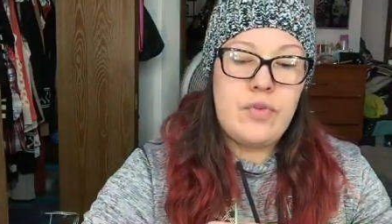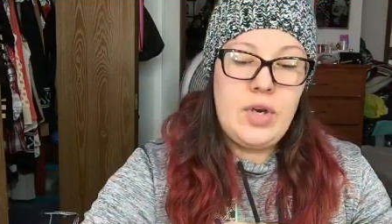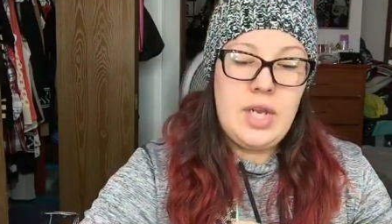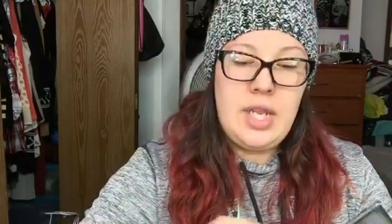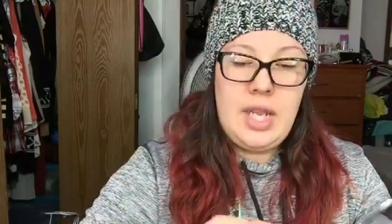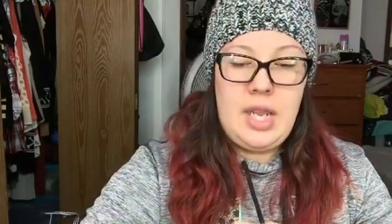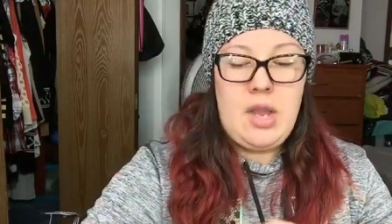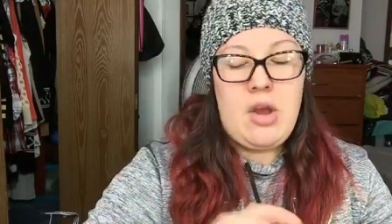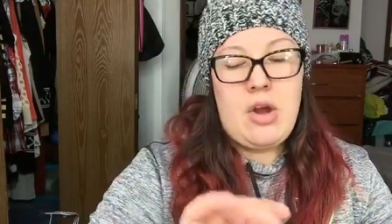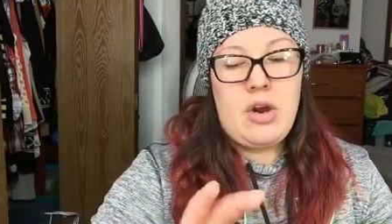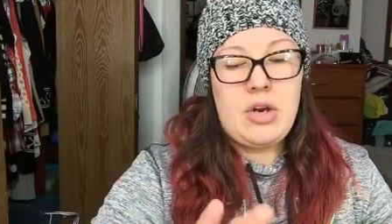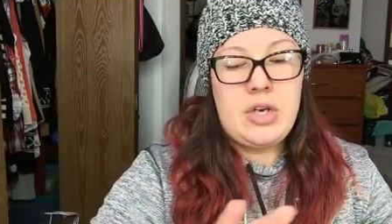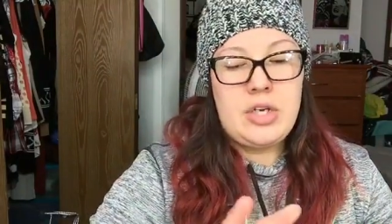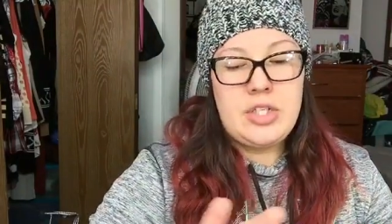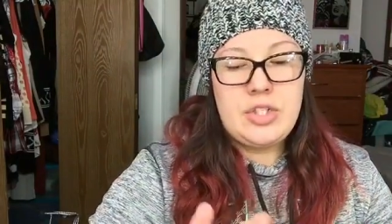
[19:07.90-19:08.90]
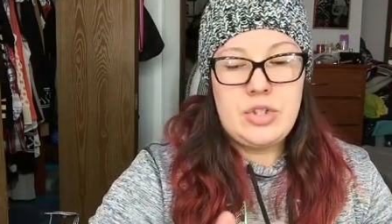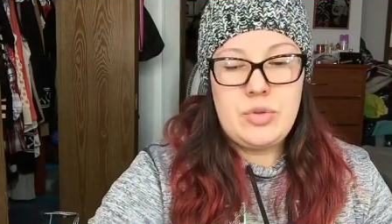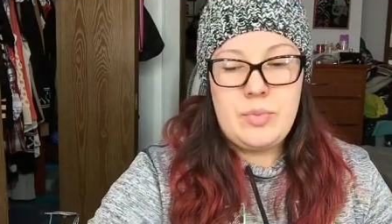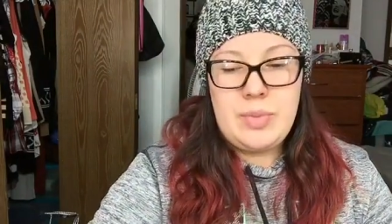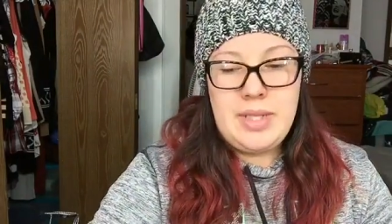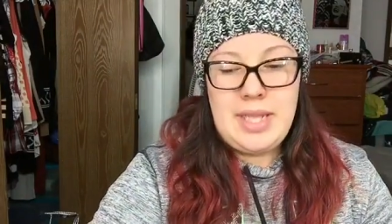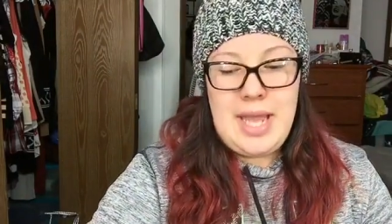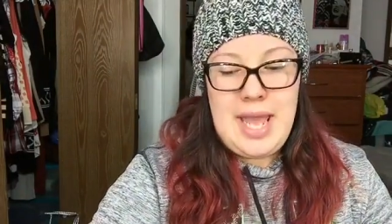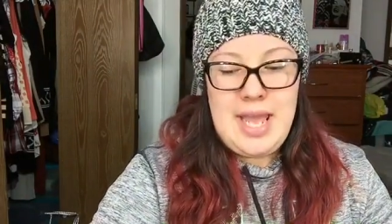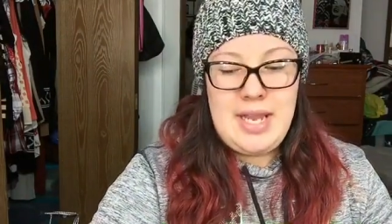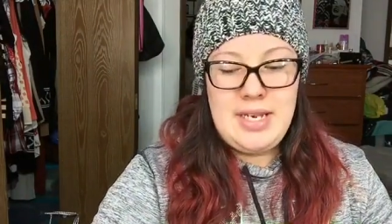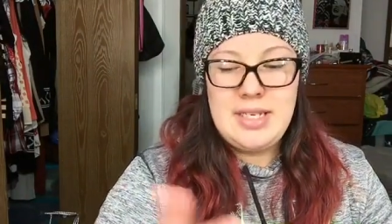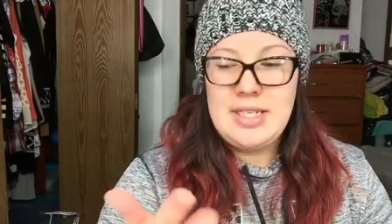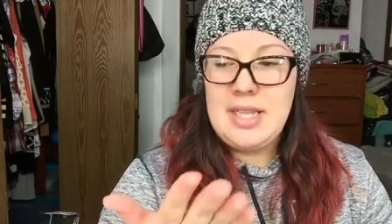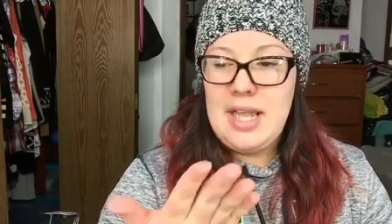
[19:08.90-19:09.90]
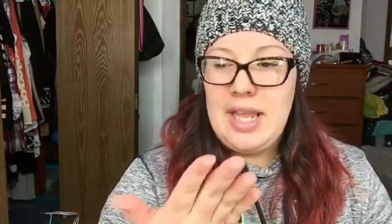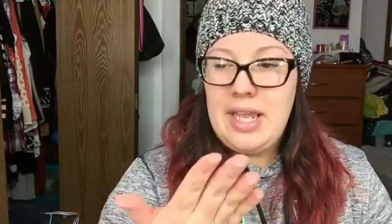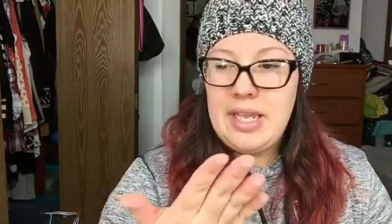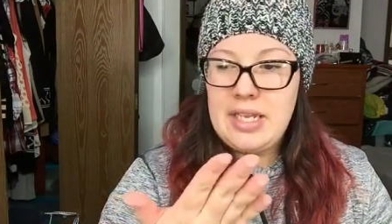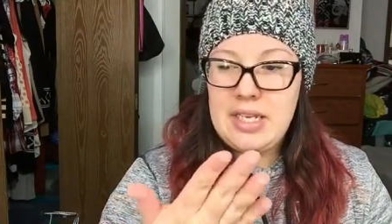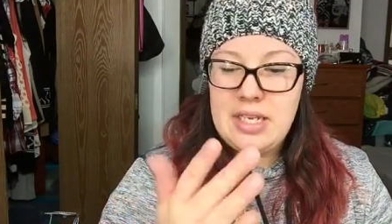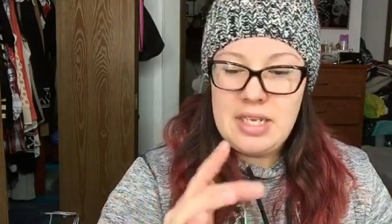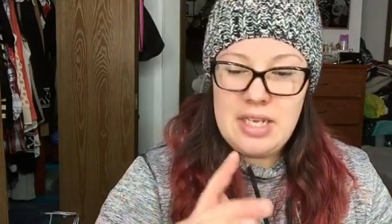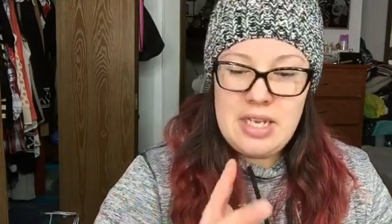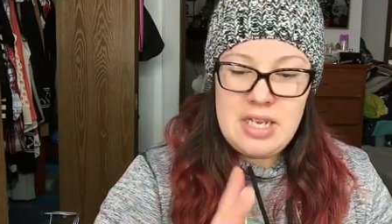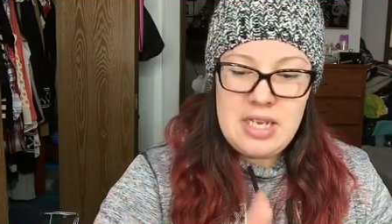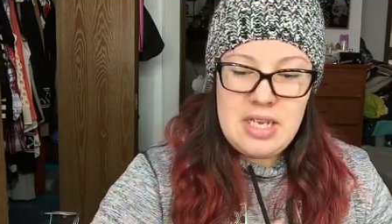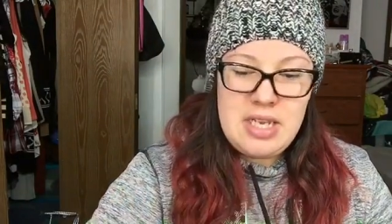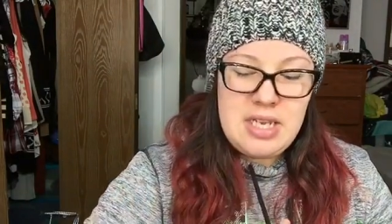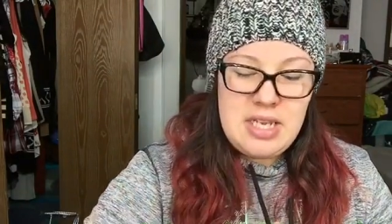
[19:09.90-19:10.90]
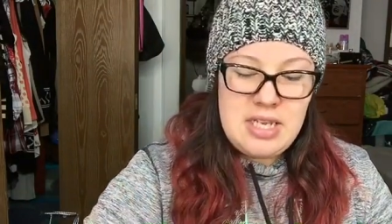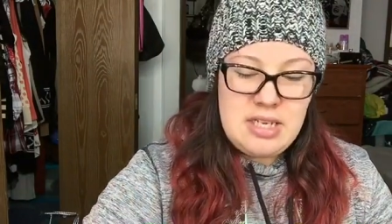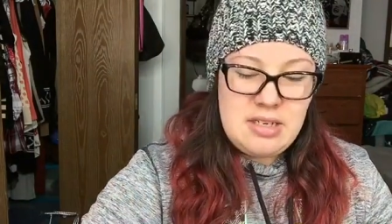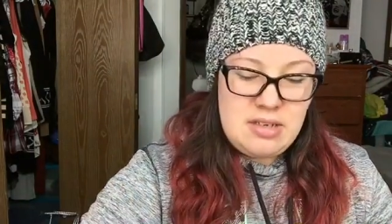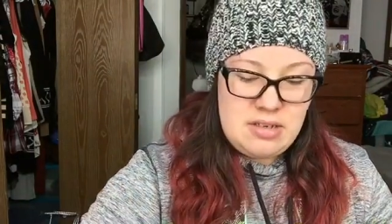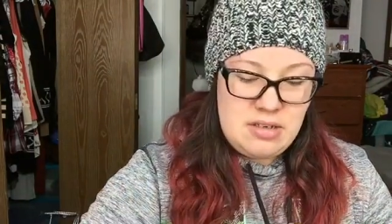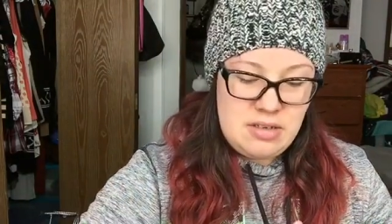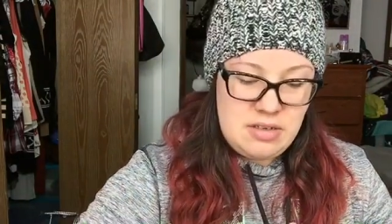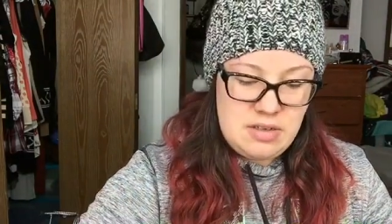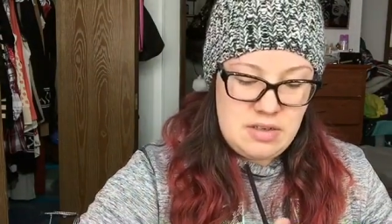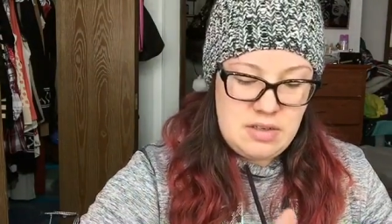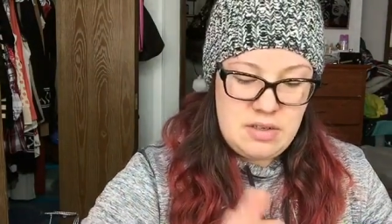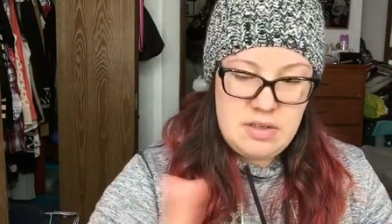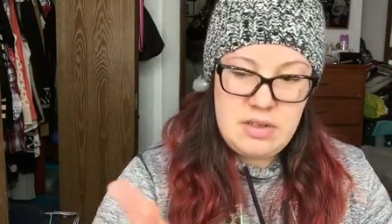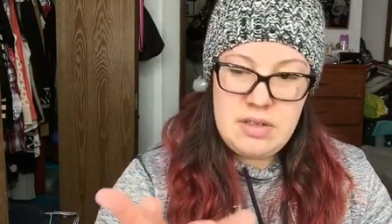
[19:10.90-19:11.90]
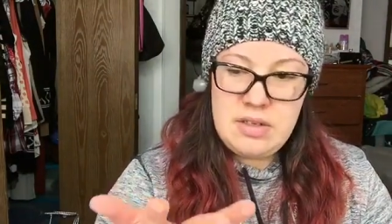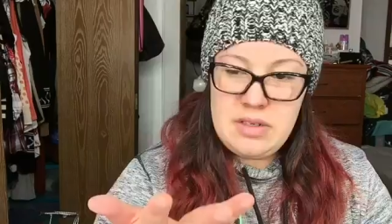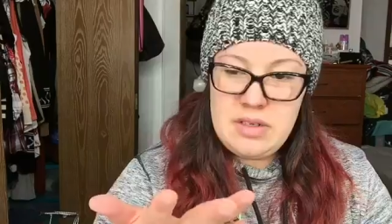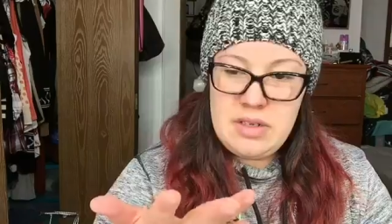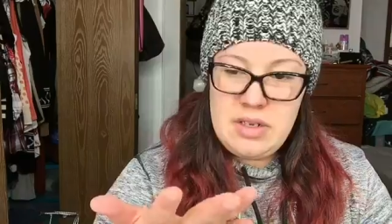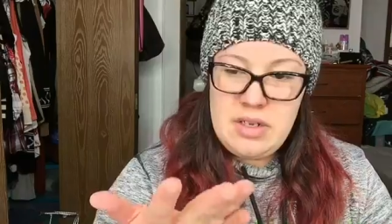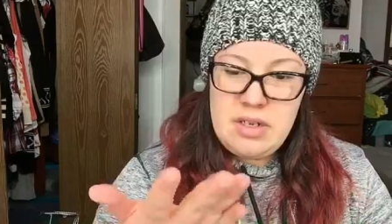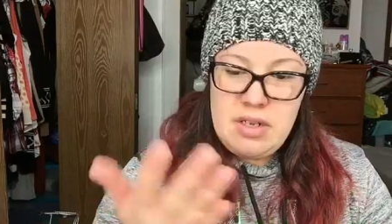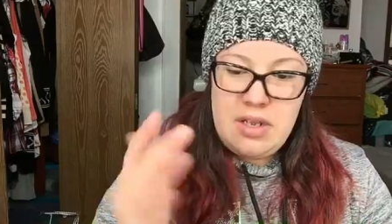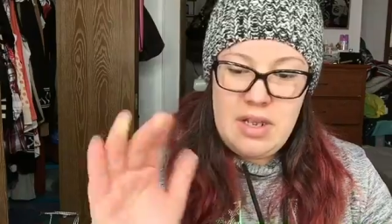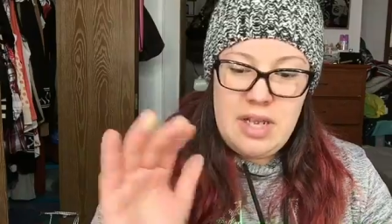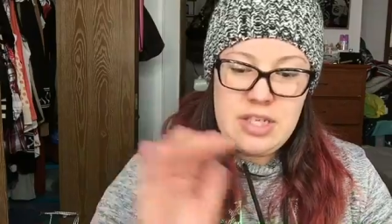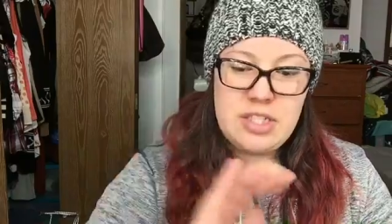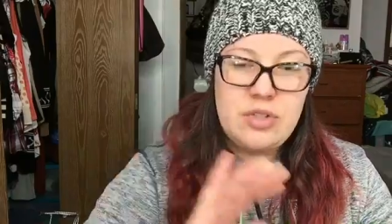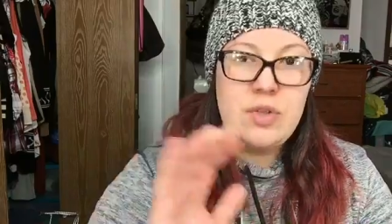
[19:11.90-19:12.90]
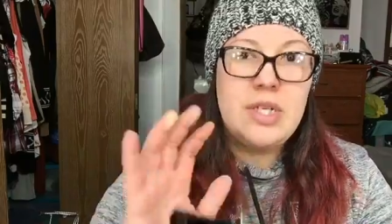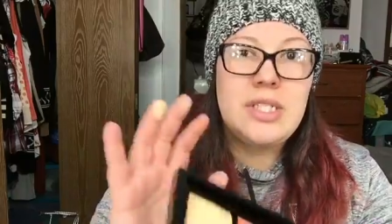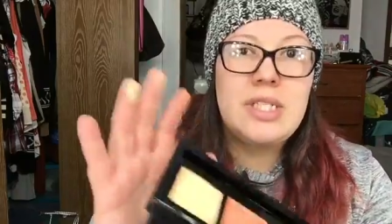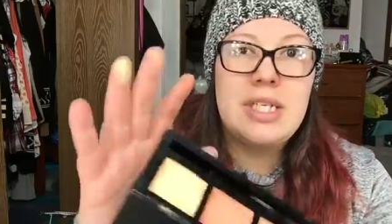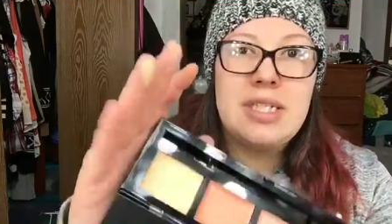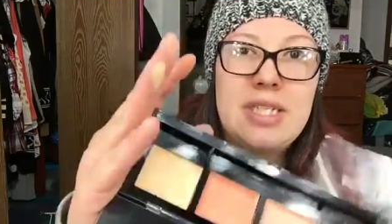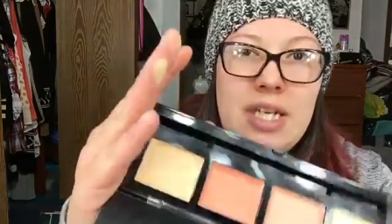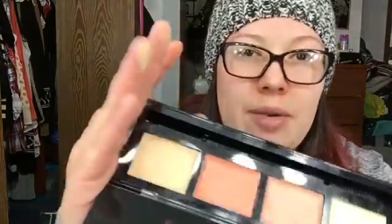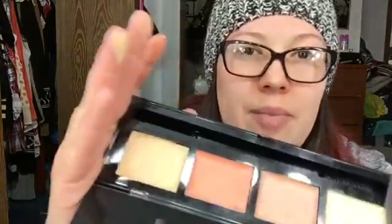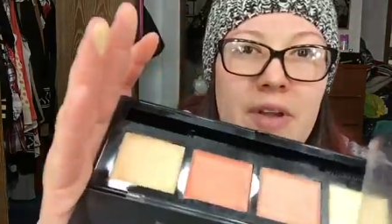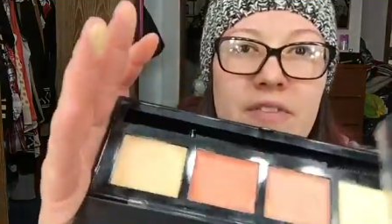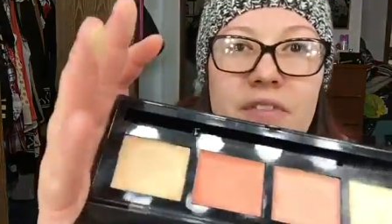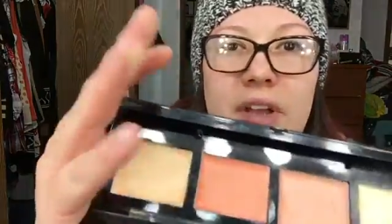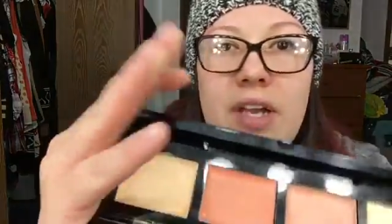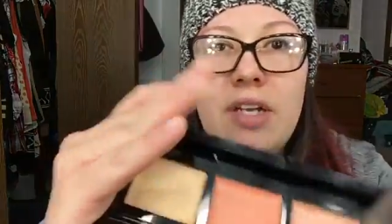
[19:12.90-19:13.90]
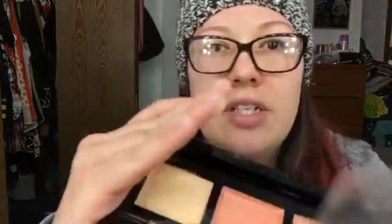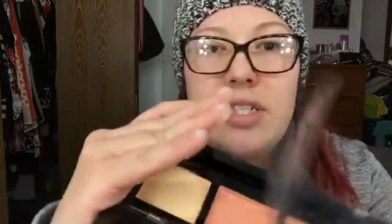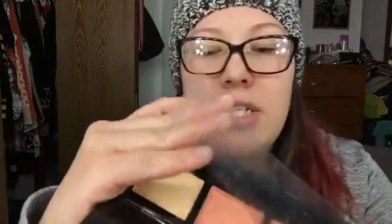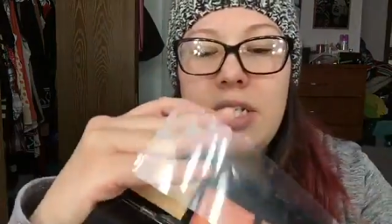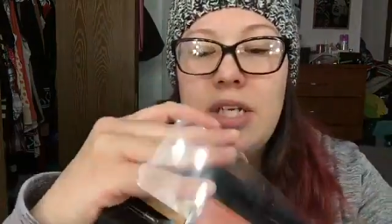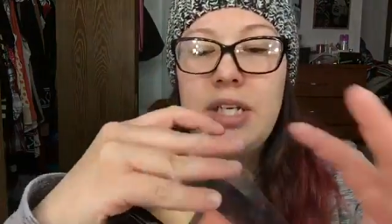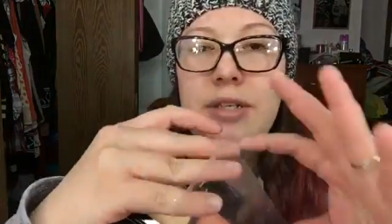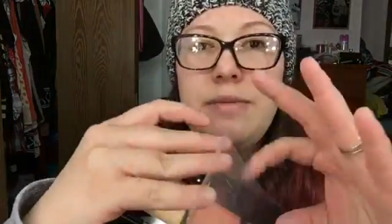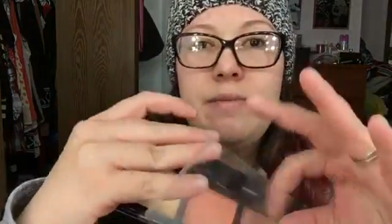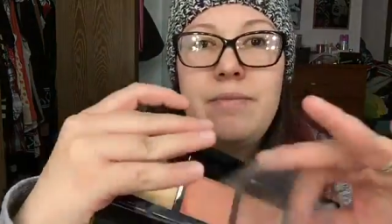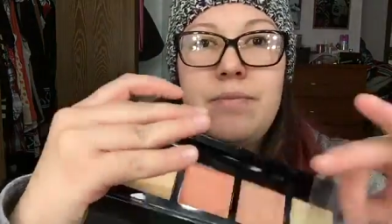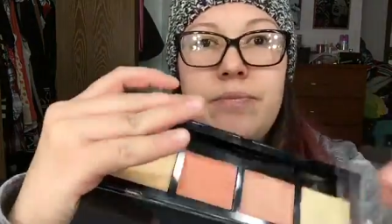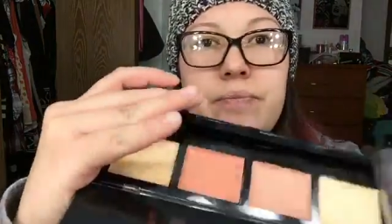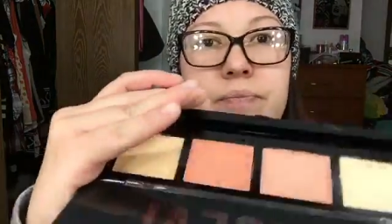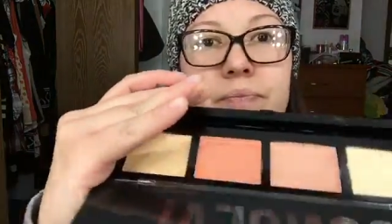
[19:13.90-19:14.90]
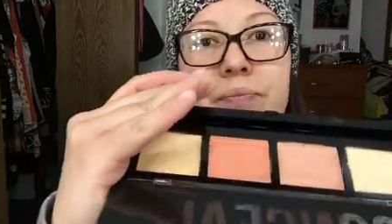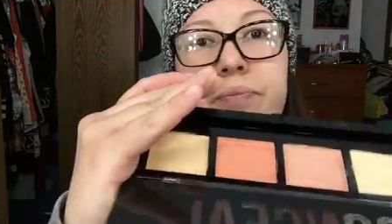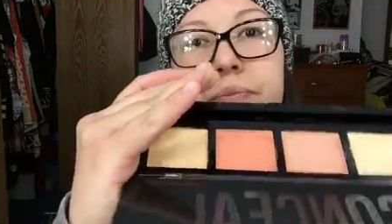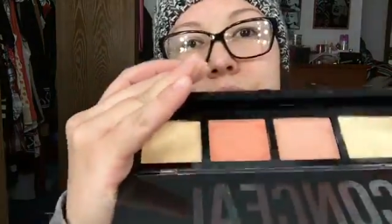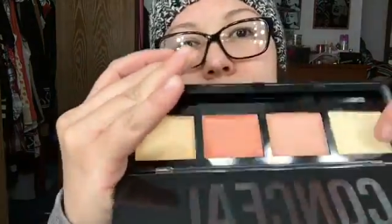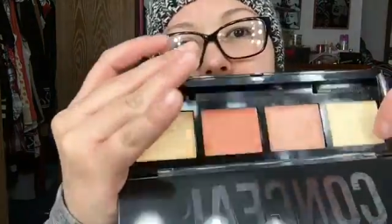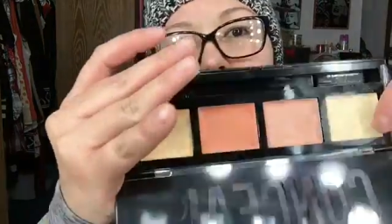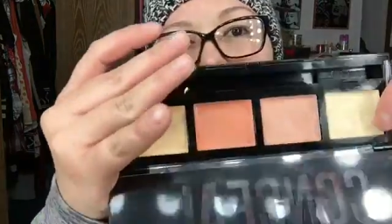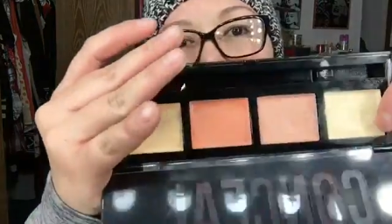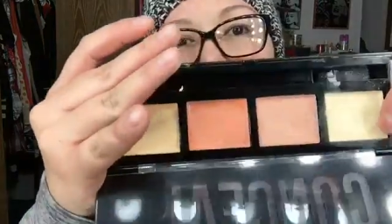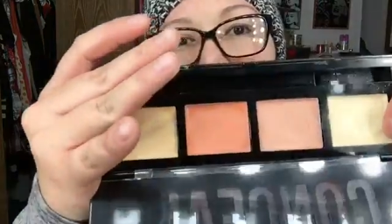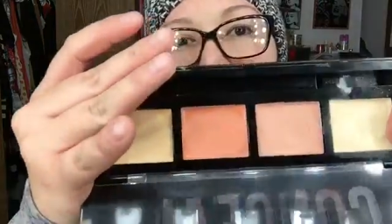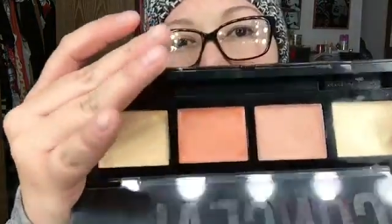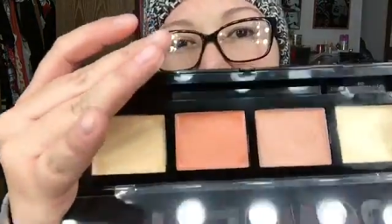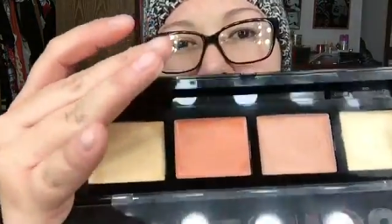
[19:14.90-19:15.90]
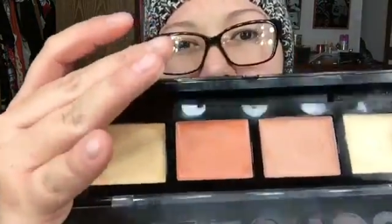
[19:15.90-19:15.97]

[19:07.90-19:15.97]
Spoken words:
freaking hard to blend. Like, ugh. As soon as I stick my fingers in there, they